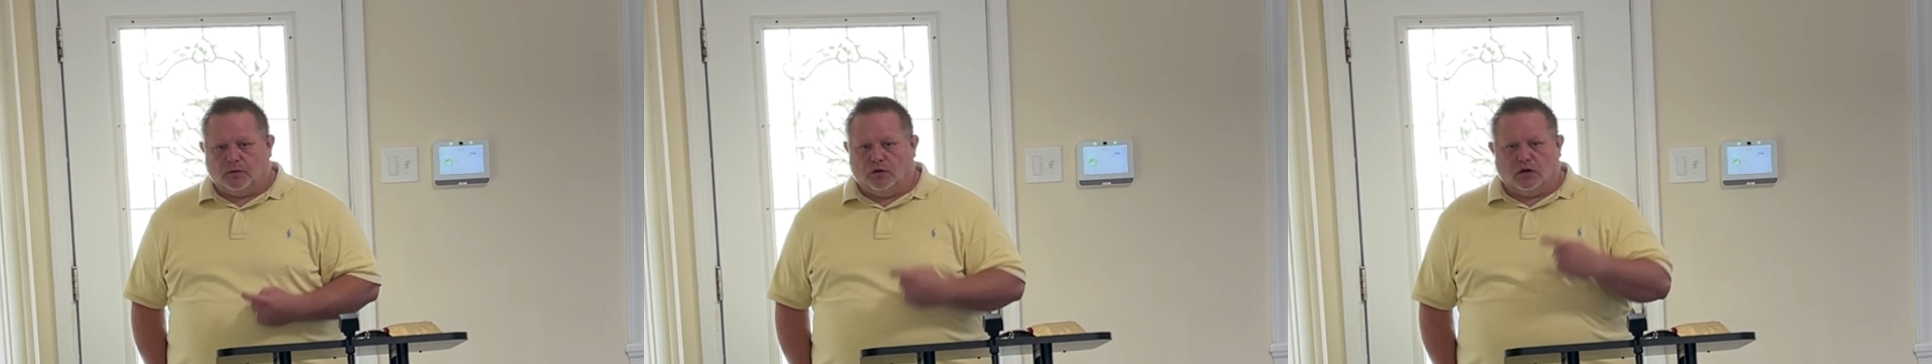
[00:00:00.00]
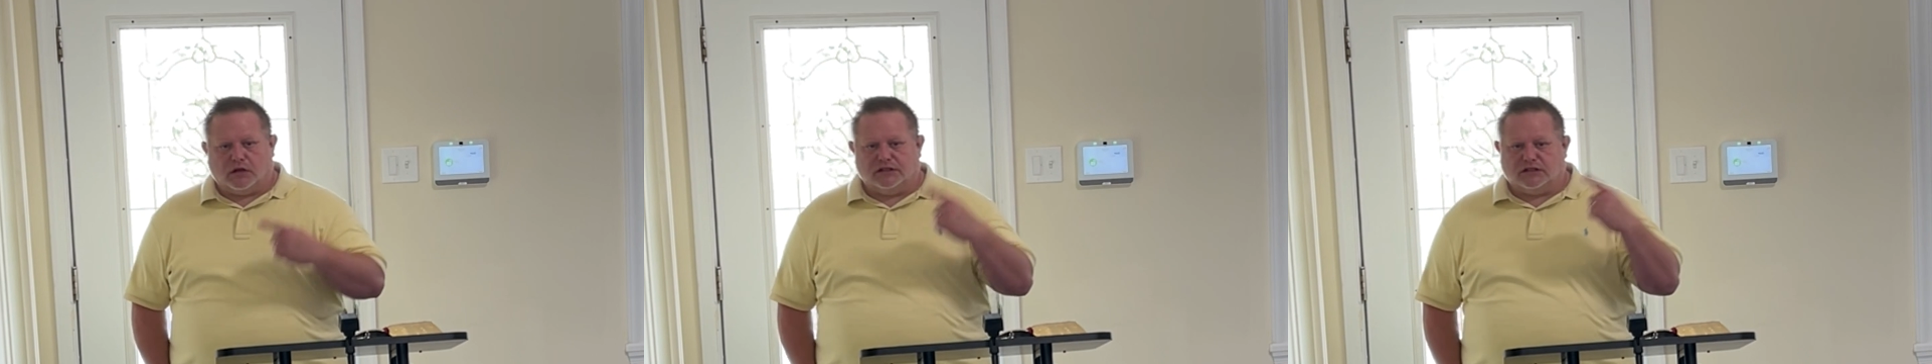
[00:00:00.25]
We
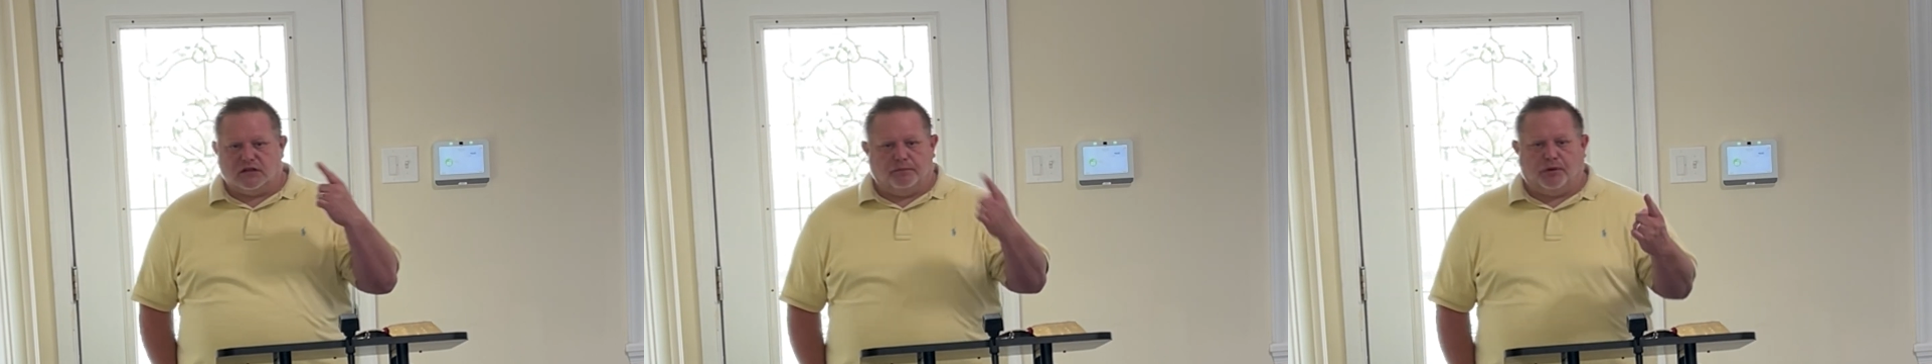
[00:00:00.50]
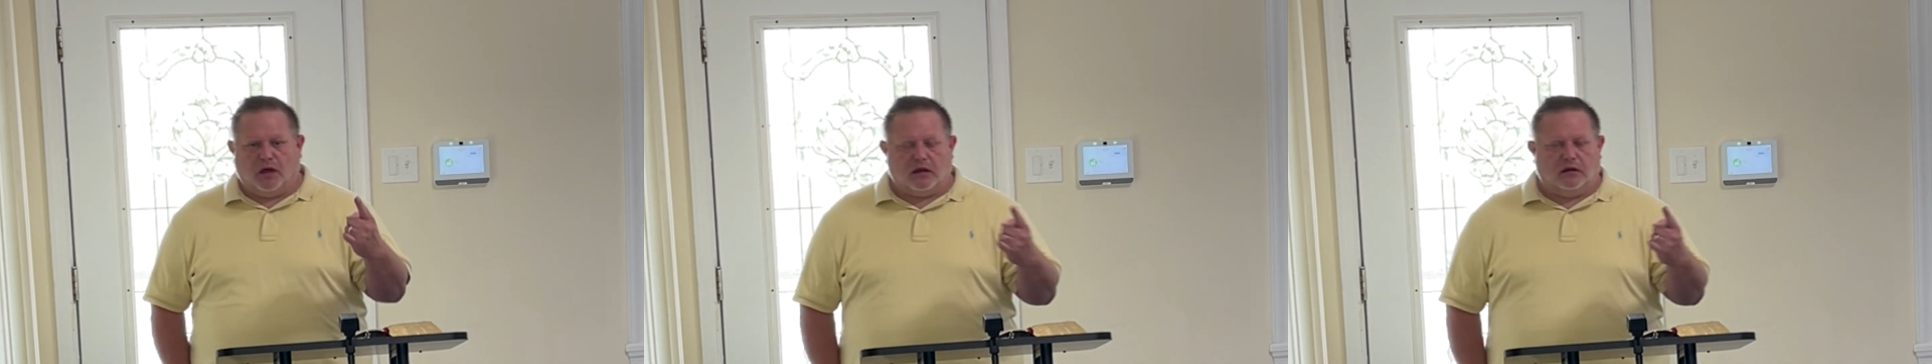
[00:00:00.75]
look unto the
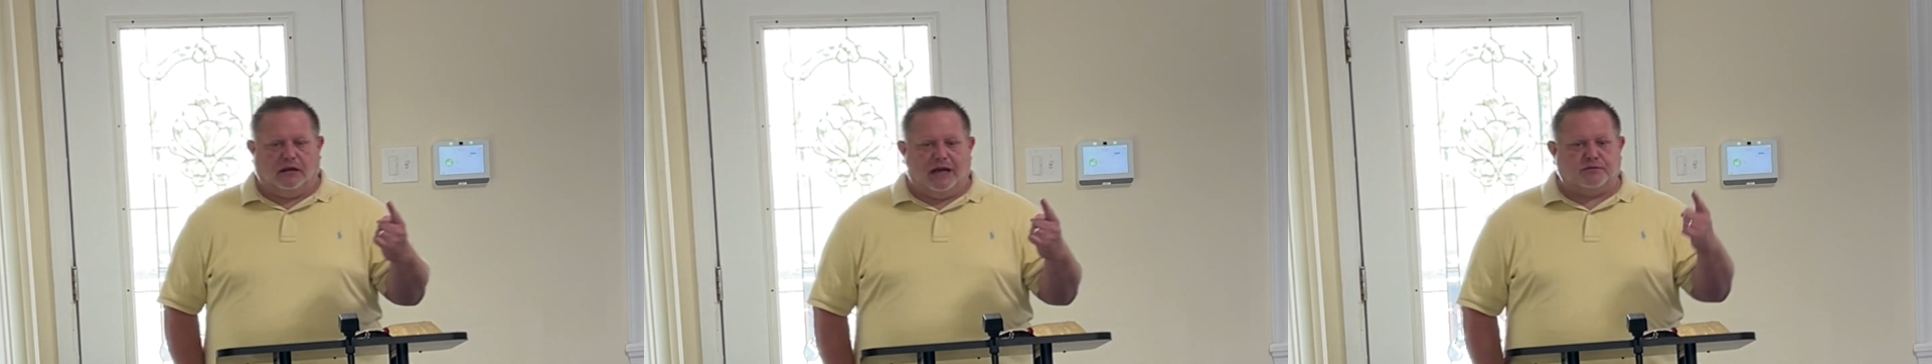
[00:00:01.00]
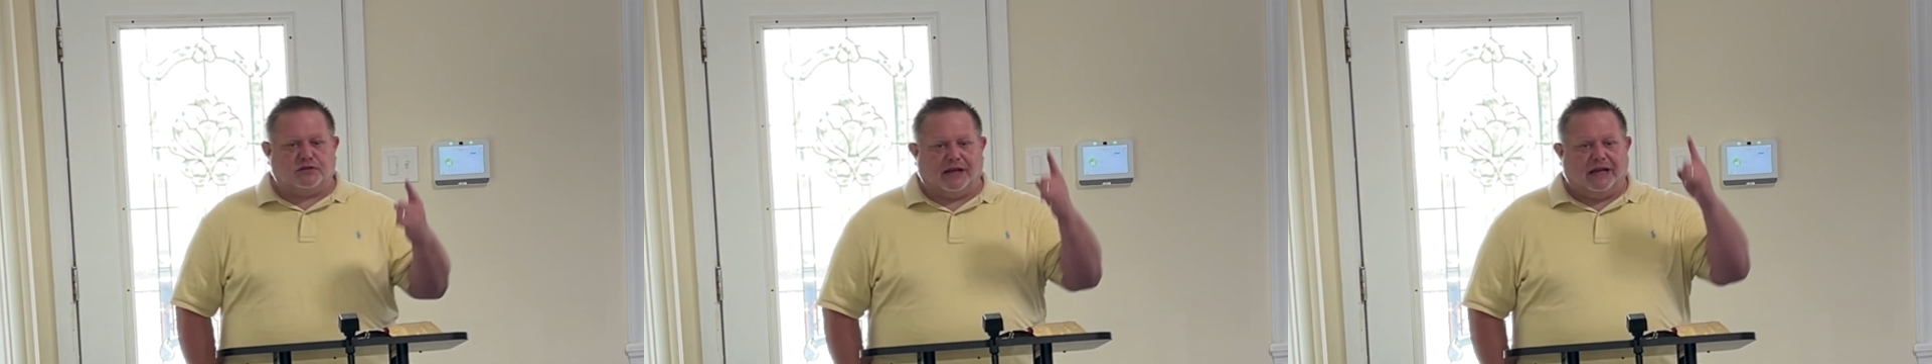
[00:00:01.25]
blood of the
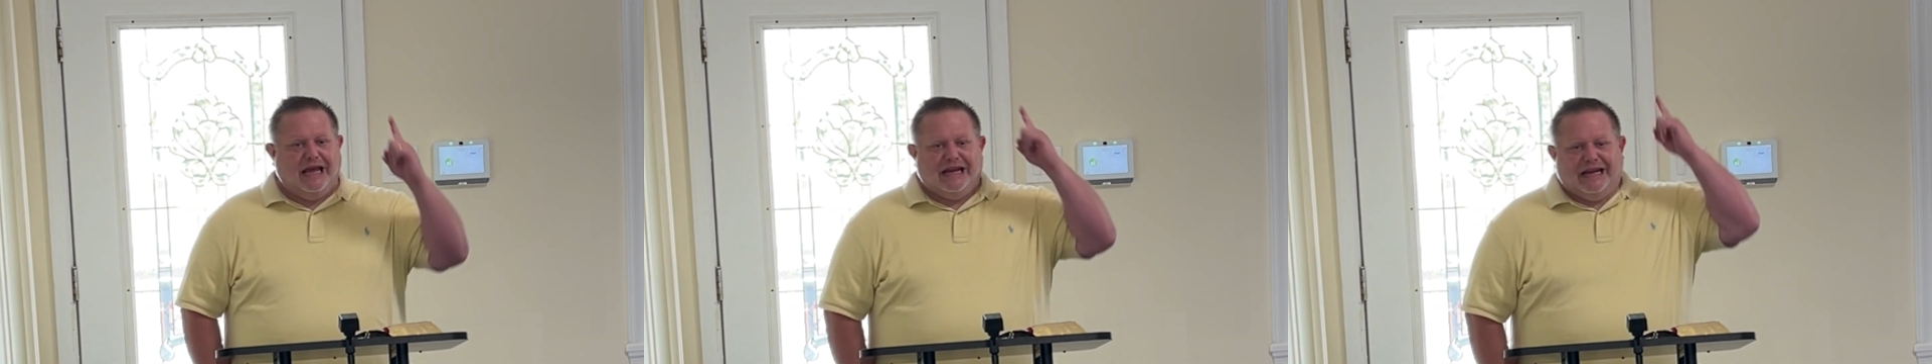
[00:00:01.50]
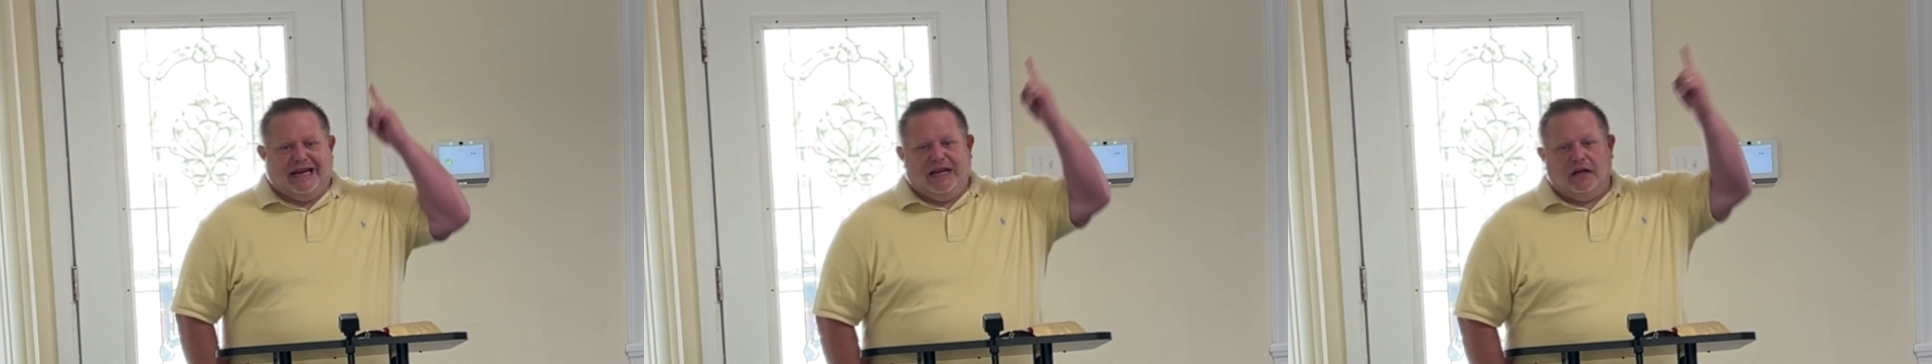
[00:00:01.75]
Lamb, saying, He